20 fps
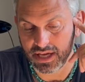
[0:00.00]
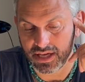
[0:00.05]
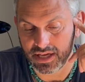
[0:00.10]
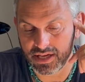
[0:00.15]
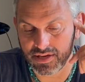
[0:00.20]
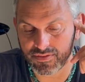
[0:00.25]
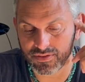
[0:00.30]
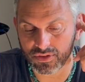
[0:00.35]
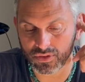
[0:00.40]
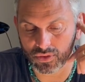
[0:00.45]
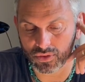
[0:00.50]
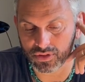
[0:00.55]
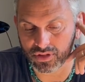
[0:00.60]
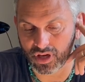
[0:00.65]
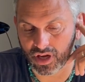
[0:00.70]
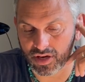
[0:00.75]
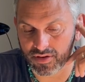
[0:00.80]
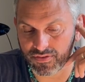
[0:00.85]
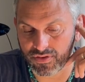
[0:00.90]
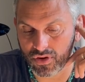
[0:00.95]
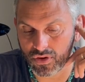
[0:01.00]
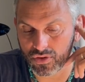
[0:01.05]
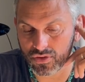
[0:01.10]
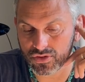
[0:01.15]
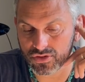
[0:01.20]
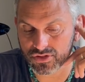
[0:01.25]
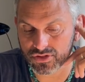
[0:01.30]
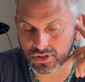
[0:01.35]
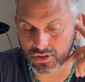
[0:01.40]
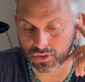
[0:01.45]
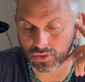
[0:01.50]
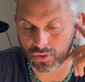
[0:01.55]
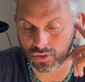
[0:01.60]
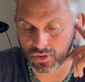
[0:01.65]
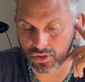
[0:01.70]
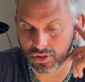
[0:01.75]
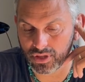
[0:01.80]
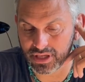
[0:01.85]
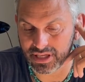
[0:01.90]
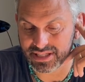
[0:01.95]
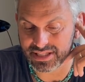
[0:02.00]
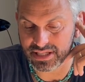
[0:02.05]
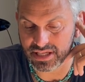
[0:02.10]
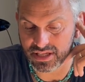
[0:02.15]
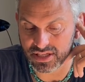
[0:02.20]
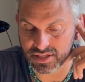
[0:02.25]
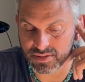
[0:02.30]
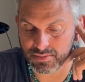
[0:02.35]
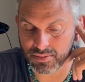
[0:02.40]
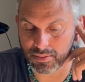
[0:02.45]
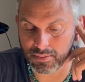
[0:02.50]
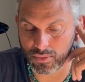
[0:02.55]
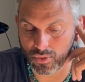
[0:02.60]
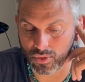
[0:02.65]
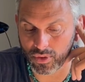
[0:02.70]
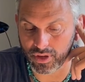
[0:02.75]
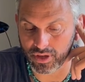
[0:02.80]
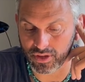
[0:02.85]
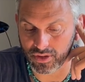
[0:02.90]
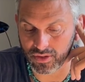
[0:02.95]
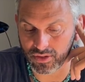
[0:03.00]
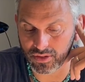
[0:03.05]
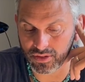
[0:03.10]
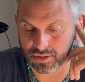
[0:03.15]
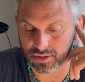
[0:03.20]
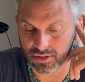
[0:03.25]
Even the Lord God of hosts, the Lord is his memorial.